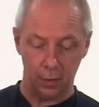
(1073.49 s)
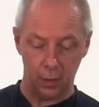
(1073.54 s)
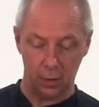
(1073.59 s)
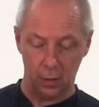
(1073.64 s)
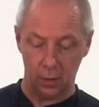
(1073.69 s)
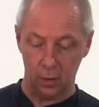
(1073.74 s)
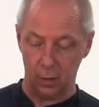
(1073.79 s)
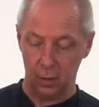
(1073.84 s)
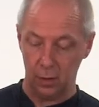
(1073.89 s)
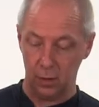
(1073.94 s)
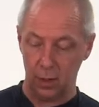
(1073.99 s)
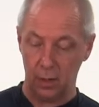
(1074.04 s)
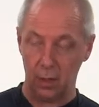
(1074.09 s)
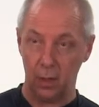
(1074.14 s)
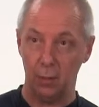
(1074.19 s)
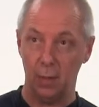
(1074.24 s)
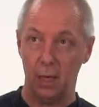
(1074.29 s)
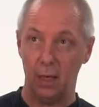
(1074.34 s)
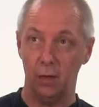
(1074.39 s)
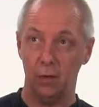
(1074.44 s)
So it's only
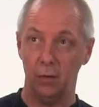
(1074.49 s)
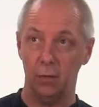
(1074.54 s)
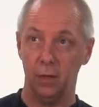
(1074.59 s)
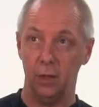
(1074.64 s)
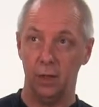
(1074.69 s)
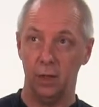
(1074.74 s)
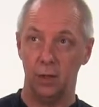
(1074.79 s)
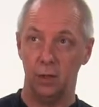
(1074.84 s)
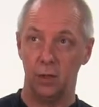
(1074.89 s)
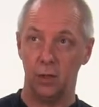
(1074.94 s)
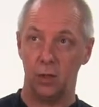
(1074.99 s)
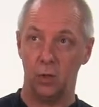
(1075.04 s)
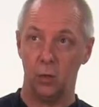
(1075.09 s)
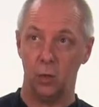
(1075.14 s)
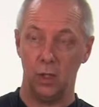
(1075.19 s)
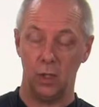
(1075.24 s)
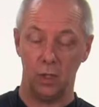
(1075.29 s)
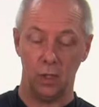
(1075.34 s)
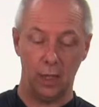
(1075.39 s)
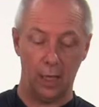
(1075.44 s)
a matter of
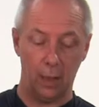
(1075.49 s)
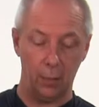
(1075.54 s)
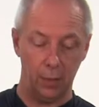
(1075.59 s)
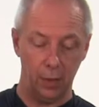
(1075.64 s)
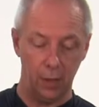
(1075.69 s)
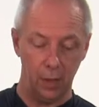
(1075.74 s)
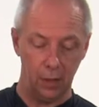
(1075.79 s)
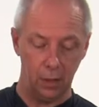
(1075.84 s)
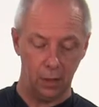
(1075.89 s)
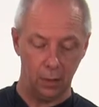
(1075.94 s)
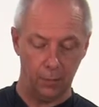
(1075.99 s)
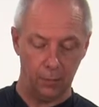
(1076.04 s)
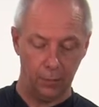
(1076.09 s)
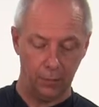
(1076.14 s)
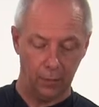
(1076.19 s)
squeezing that piece